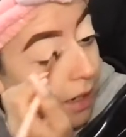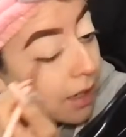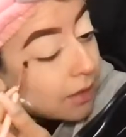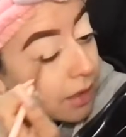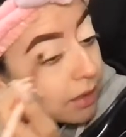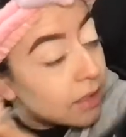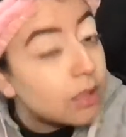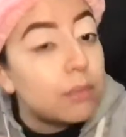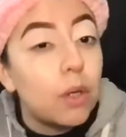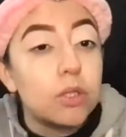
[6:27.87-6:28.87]
I think like the
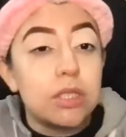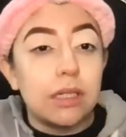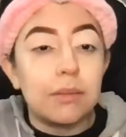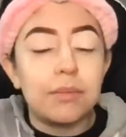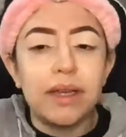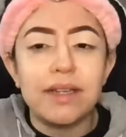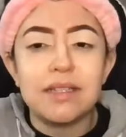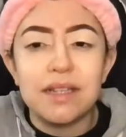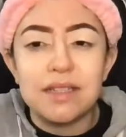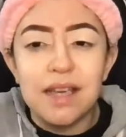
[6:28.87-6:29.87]
most you can play is
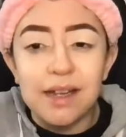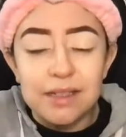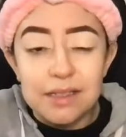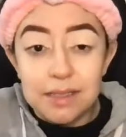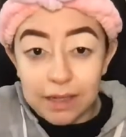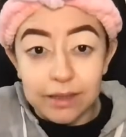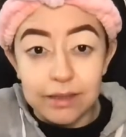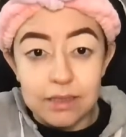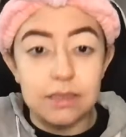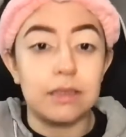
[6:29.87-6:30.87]
like 10
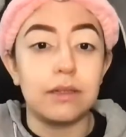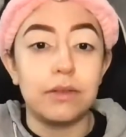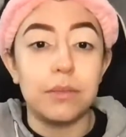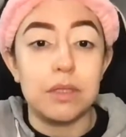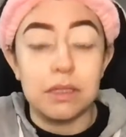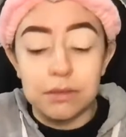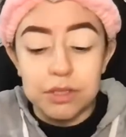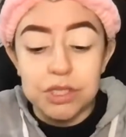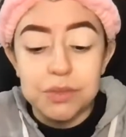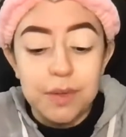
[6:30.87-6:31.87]
seconds of the music,
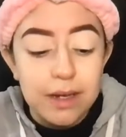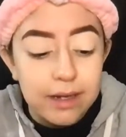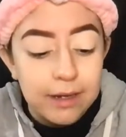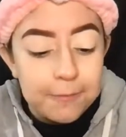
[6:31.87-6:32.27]
which is why